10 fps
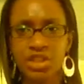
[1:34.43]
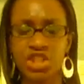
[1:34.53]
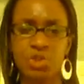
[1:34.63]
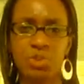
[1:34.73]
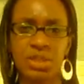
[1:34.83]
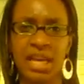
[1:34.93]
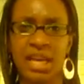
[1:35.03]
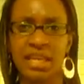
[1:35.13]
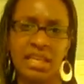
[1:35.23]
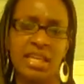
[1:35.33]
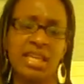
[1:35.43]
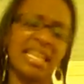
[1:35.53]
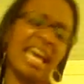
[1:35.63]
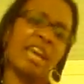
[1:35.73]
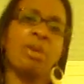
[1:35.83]
And she was like, yeah,
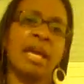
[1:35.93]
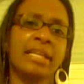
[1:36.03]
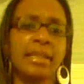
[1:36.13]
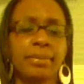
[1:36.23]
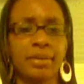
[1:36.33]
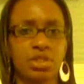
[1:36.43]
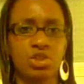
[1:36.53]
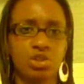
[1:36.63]
because I don't like that bitch.